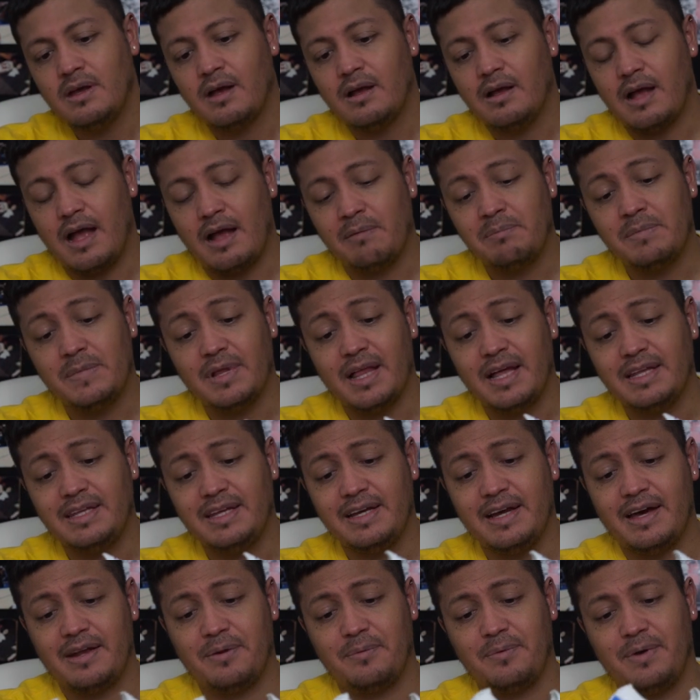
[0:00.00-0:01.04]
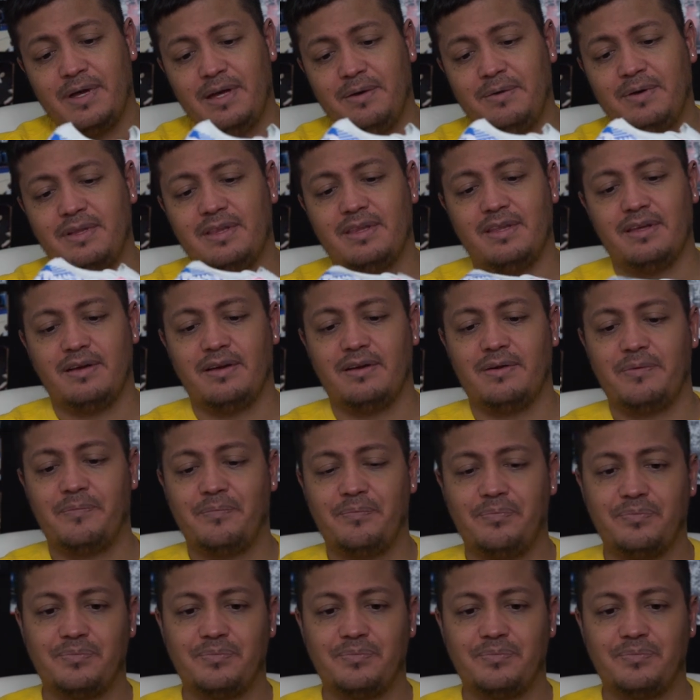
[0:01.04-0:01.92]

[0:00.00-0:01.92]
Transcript: I'm glad they got away with the